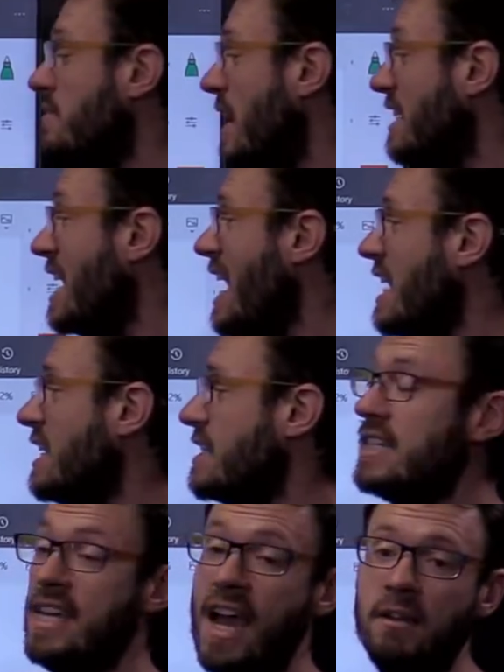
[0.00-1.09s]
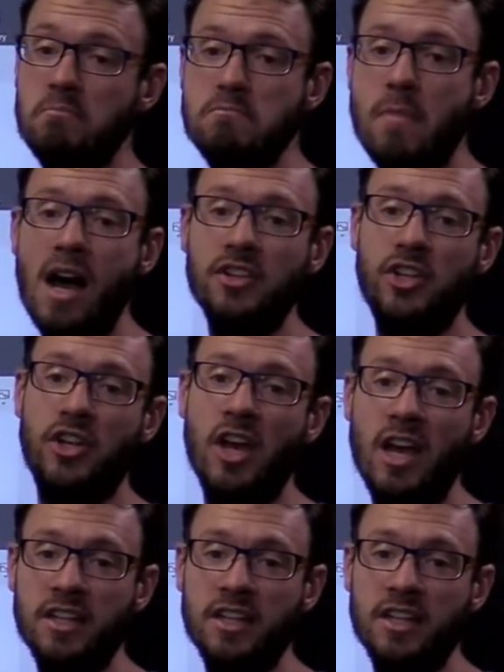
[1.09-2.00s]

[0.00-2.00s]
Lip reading: In fact, it doesn't take much